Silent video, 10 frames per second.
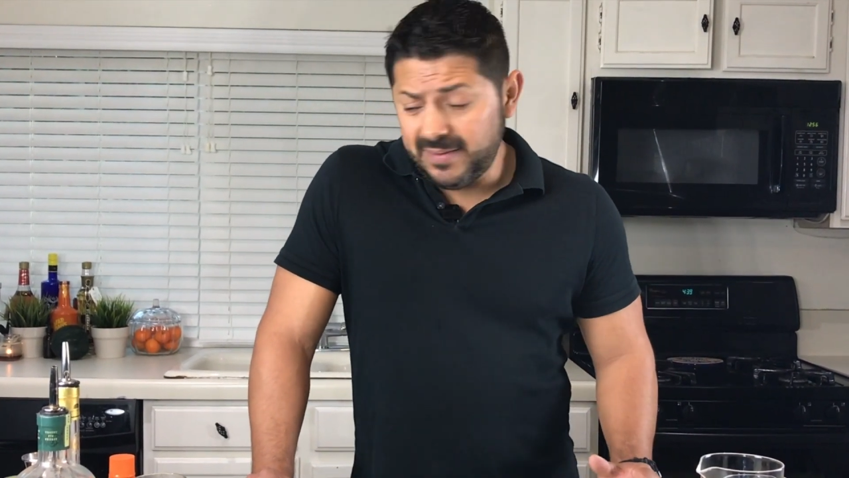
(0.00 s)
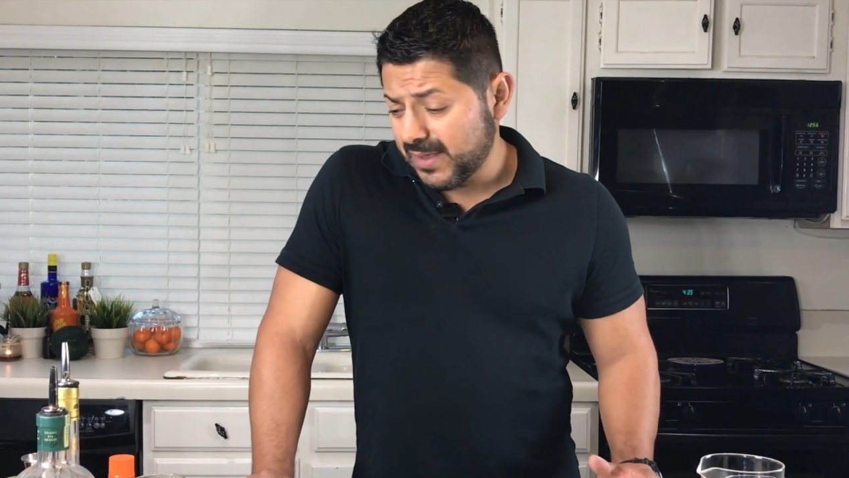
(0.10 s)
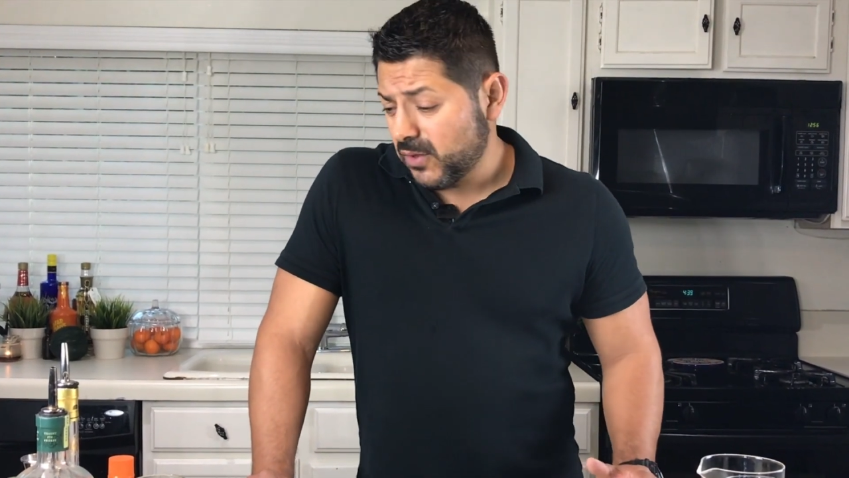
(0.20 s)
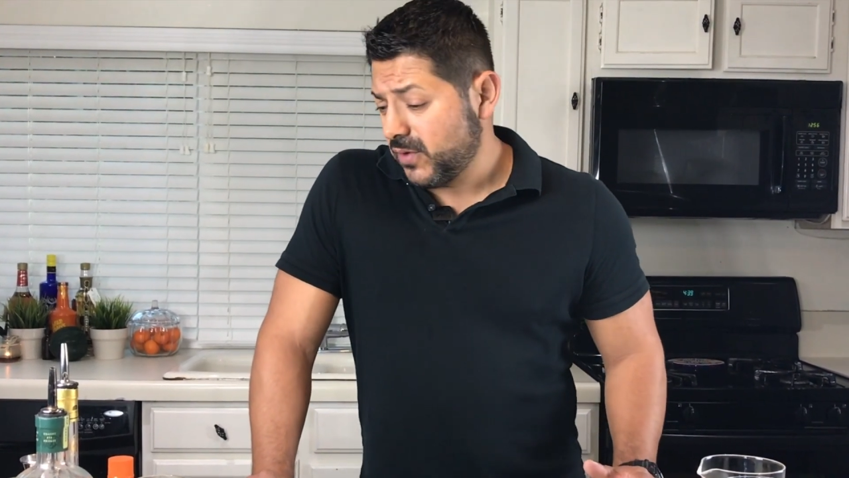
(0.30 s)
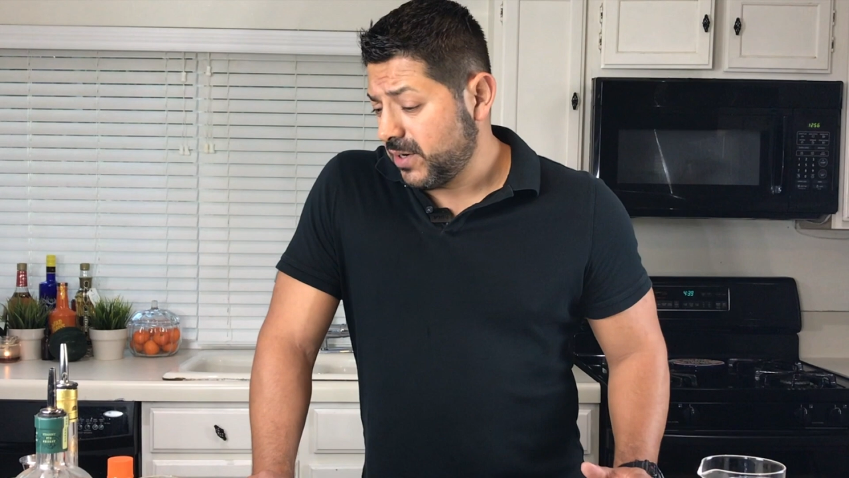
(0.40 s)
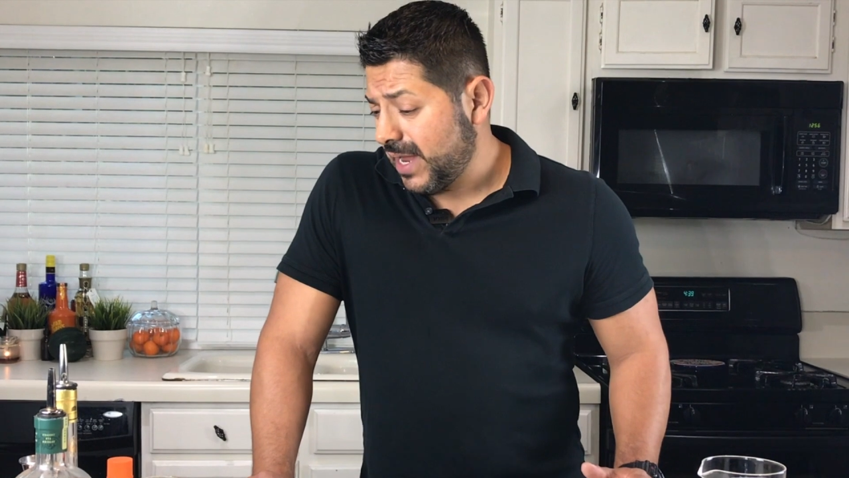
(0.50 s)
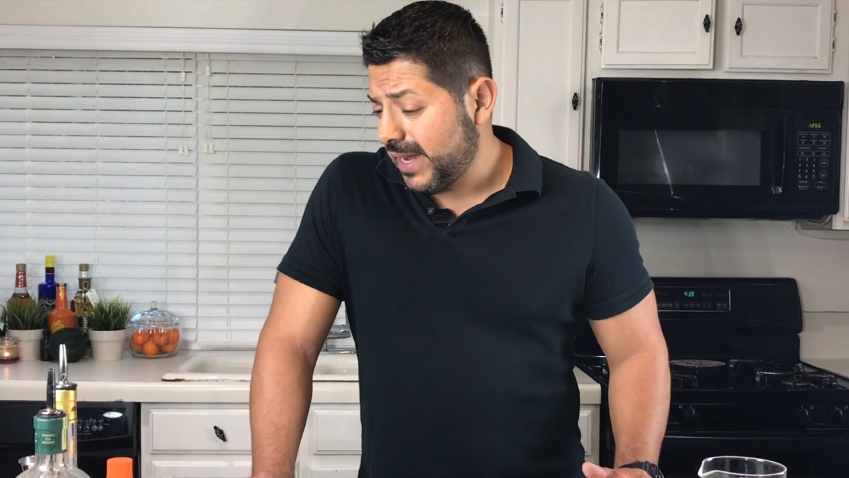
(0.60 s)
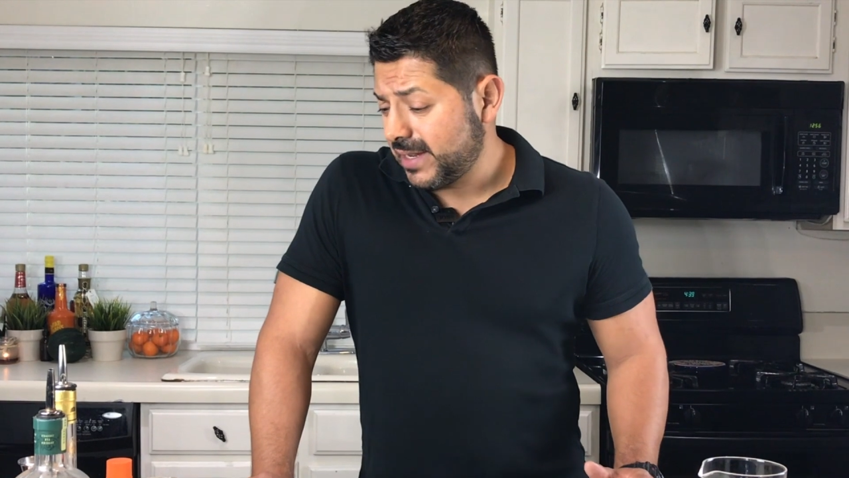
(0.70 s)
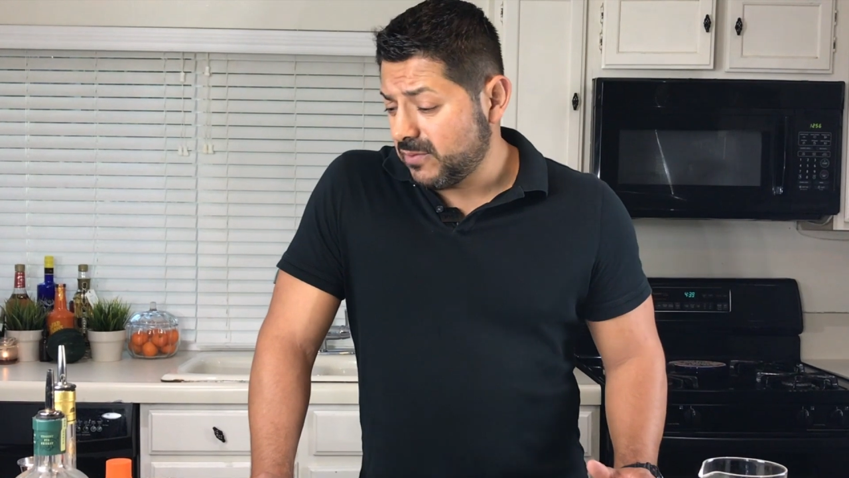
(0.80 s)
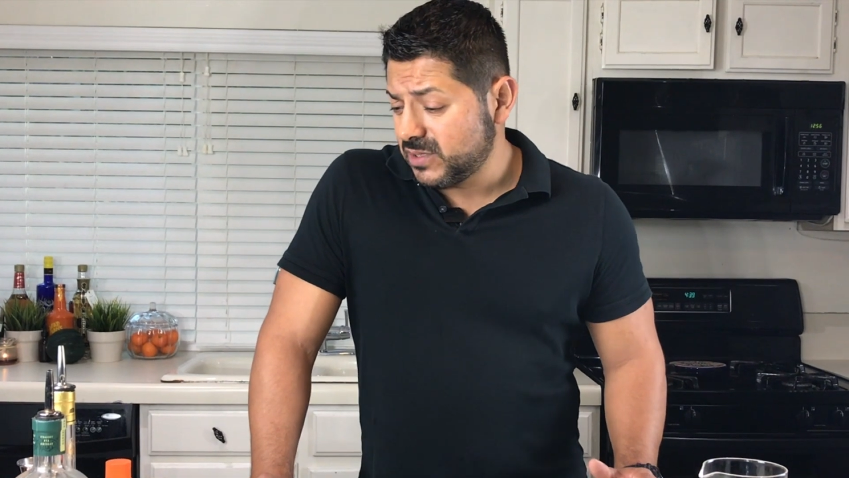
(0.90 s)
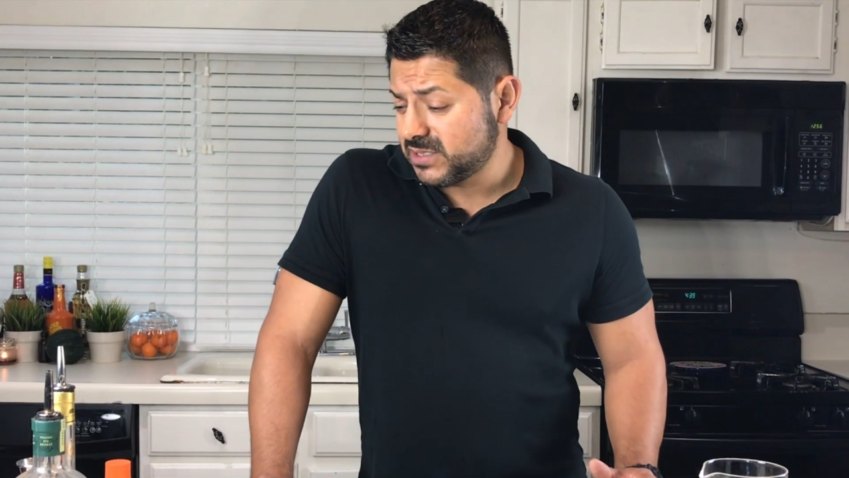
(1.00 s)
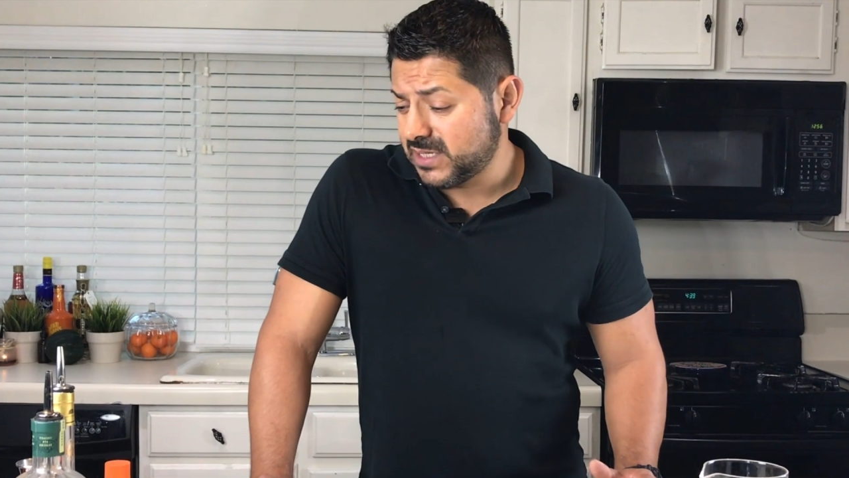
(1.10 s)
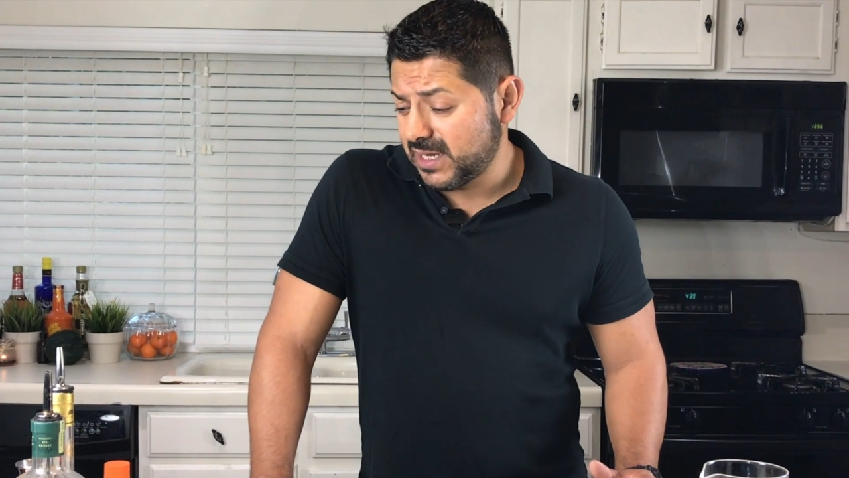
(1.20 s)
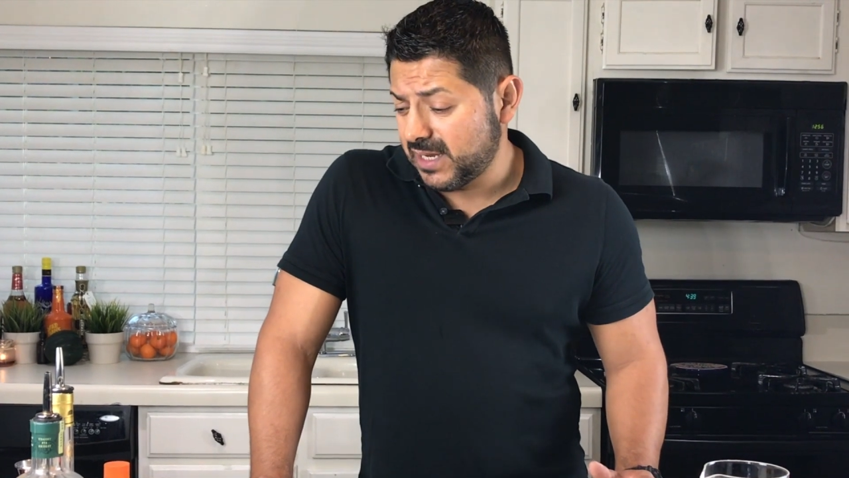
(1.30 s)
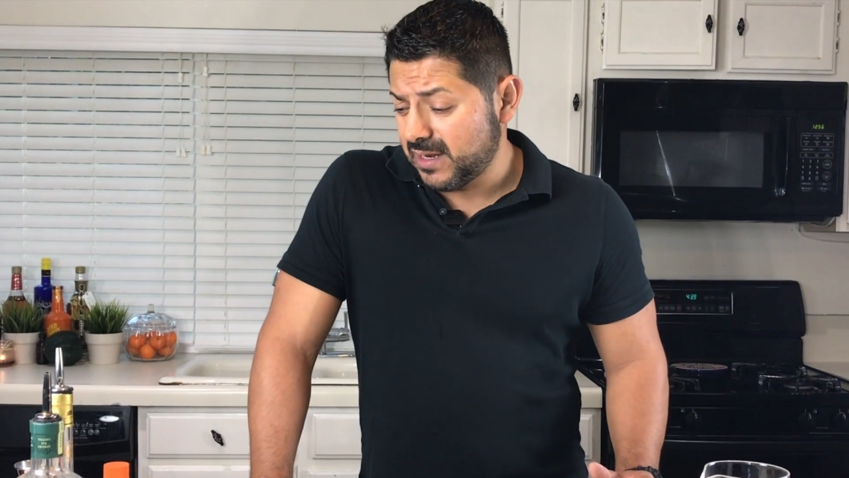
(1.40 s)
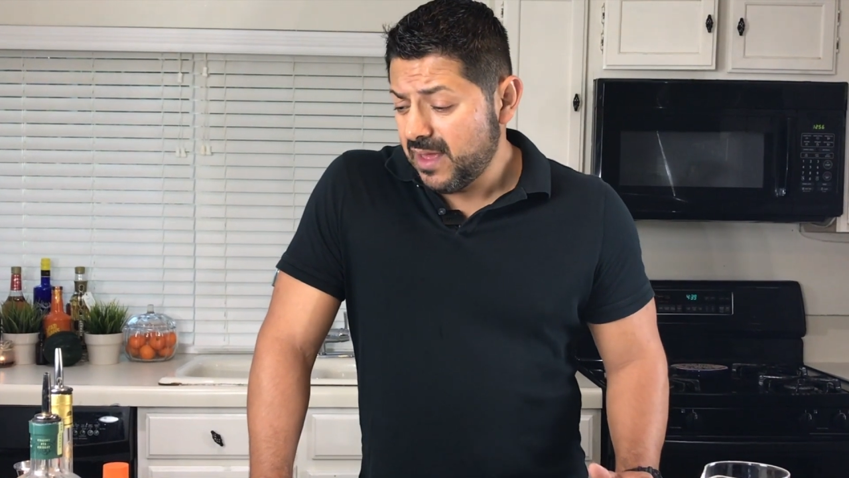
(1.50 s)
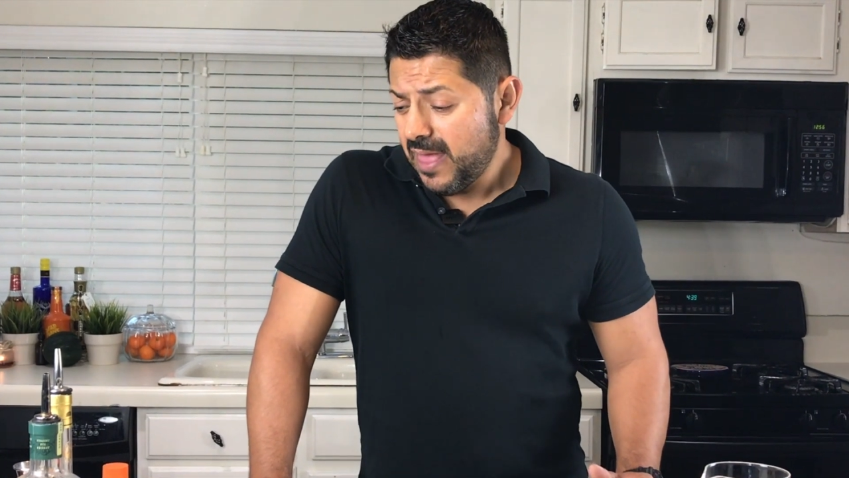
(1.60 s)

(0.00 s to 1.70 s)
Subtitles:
The other night, I was thinking